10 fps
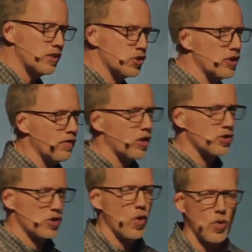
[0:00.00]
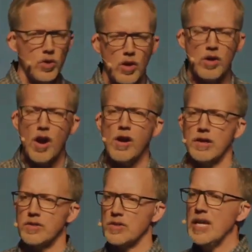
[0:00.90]
the condition of our soul or our
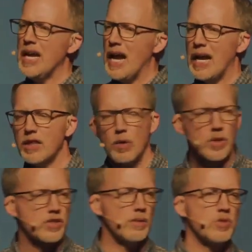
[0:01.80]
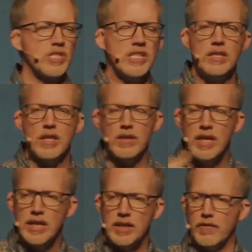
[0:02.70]
hearts. And there was some seed
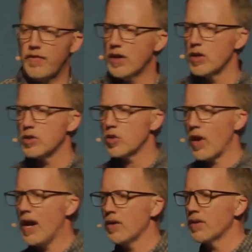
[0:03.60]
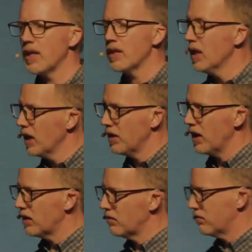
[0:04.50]
that, that fell on ground that,
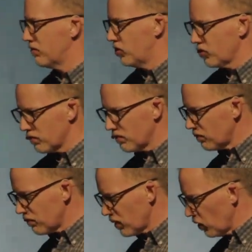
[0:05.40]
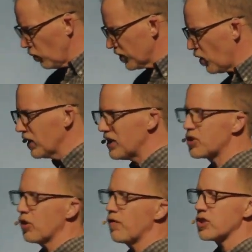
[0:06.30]
that was
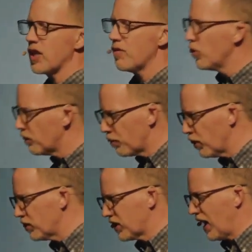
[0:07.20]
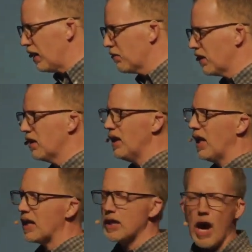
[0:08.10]
only surface level and birds came and,
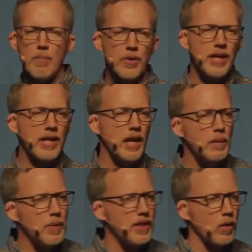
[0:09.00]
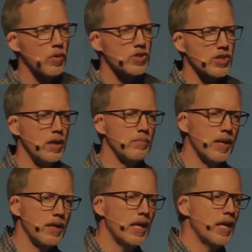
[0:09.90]
and gobbled it up and there were
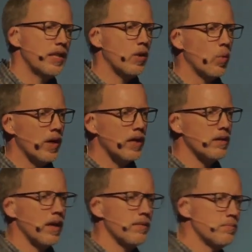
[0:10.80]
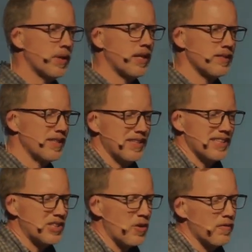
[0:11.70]
some that that went and because
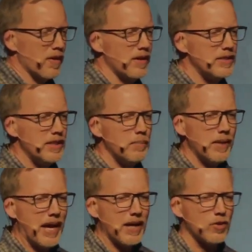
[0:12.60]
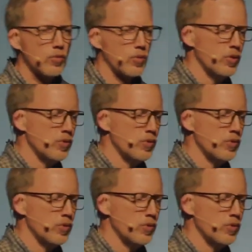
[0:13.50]
it didn't go very deep it had no